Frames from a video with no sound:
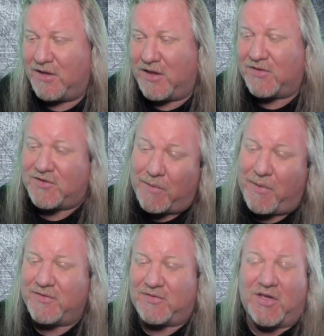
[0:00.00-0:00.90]
In some
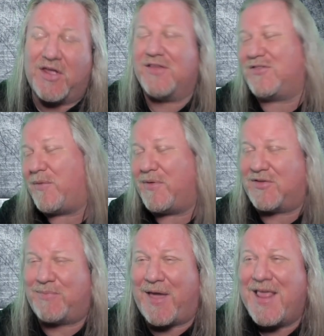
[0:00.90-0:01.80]
ways, it's good. In some
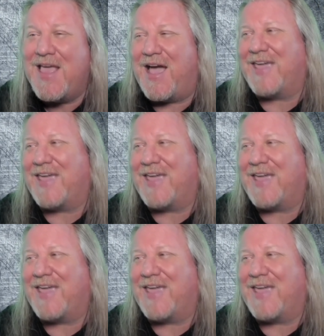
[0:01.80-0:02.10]
ways, it's bad. I